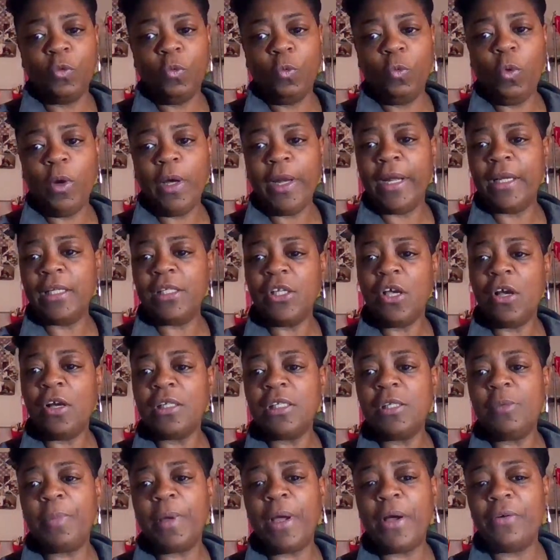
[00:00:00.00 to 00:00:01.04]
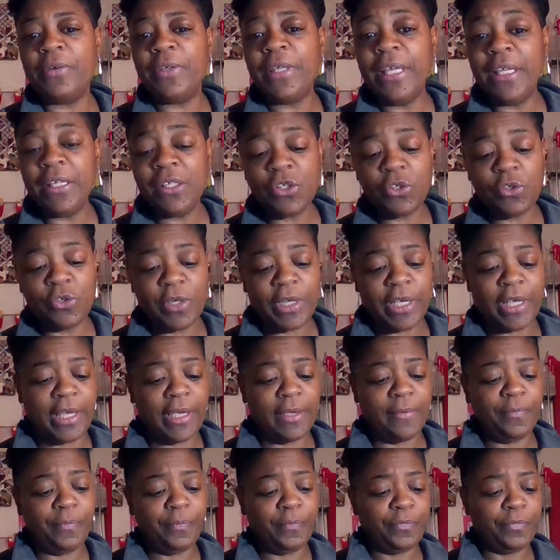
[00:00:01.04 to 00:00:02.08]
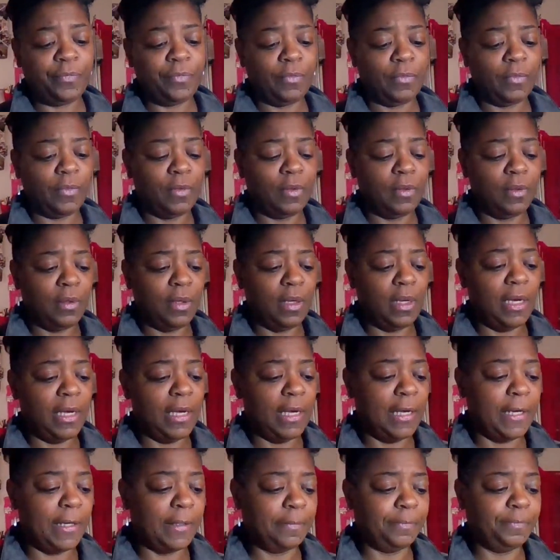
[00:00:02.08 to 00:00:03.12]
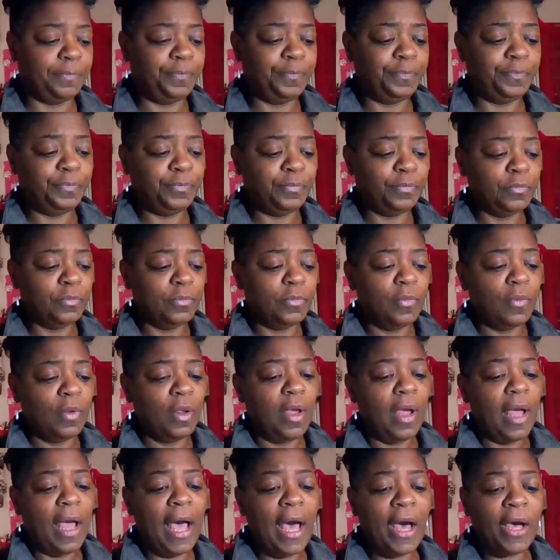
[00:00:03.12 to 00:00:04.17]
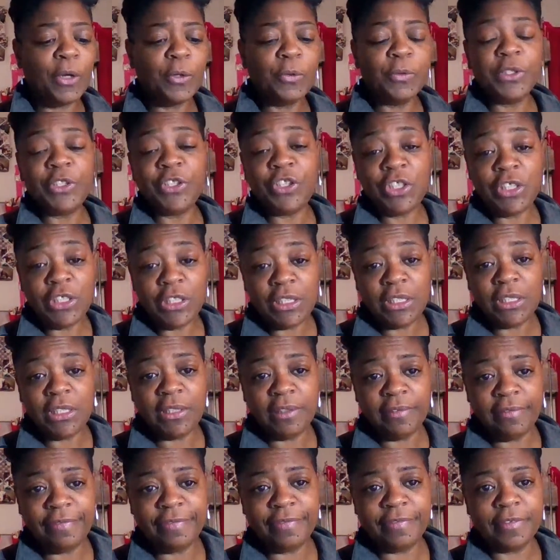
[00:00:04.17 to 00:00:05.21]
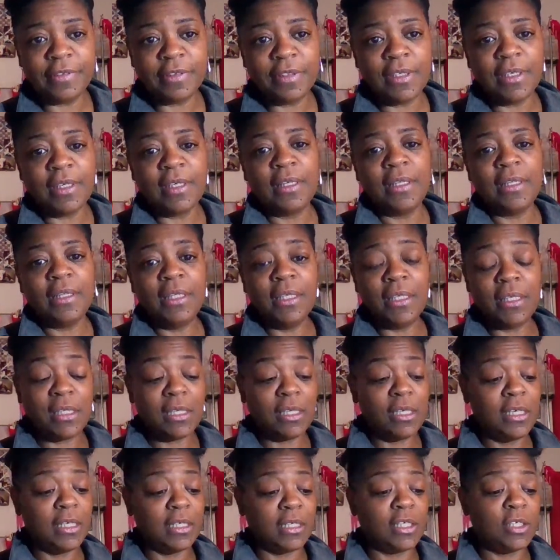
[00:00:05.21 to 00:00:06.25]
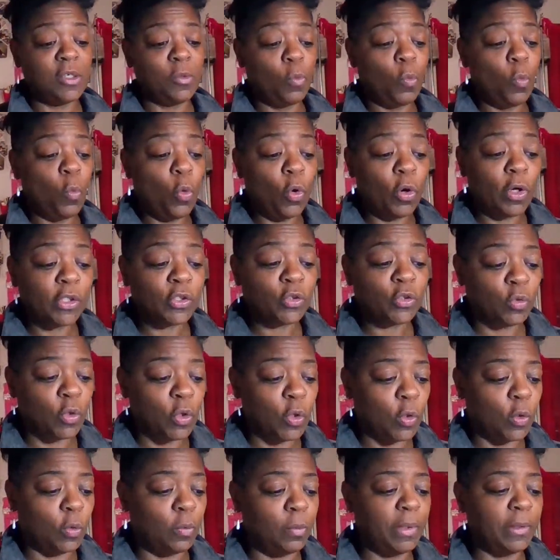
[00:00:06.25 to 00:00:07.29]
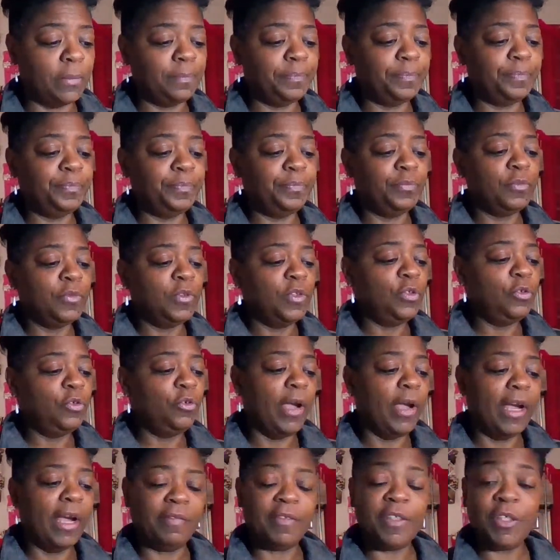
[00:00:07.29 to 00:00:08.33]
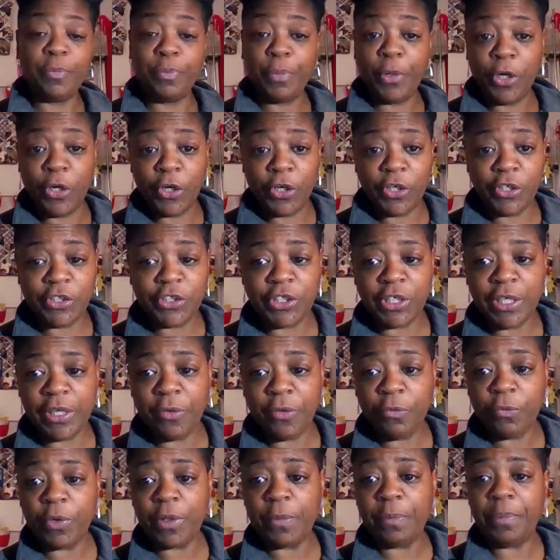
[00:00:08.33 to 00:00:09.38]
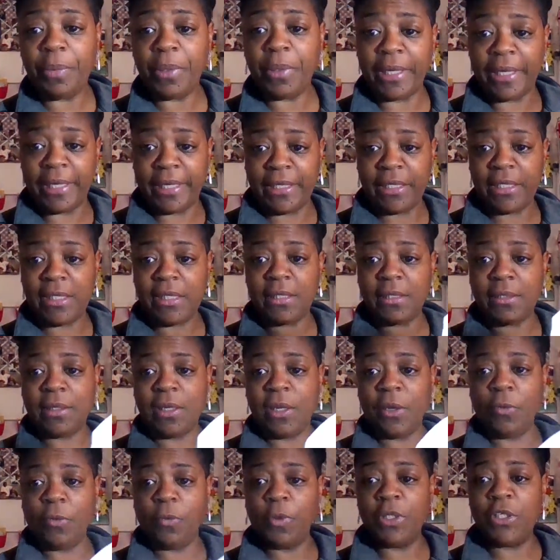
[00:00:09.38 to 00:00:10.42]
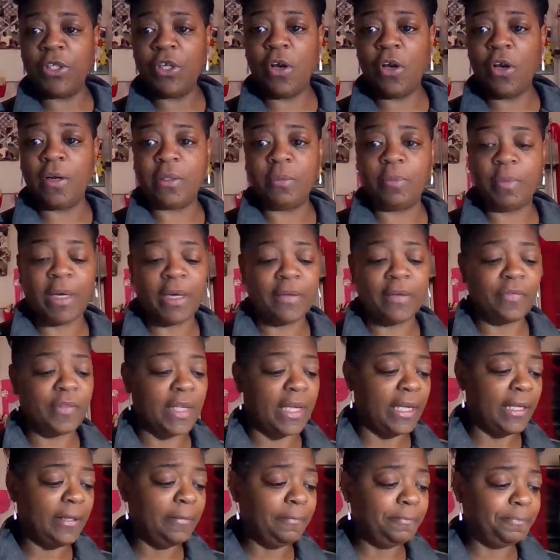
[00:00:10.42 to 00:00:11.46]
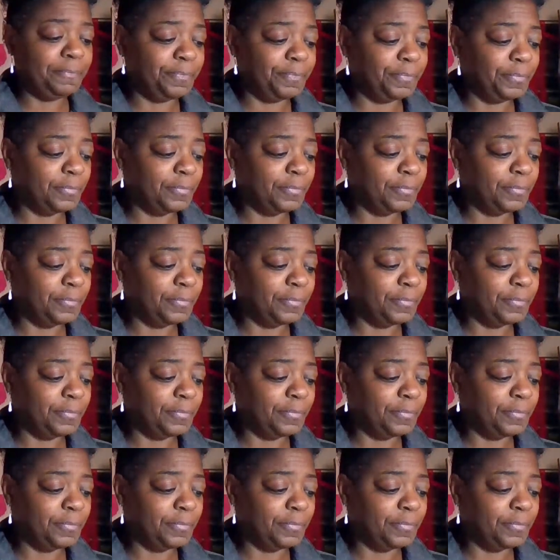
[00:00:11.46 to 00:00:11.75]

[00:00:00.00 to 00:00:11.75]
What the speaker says: what I talked about yesterday, um, how to achieve this custom wardrobe. You have to purge and replace, and we talked about that.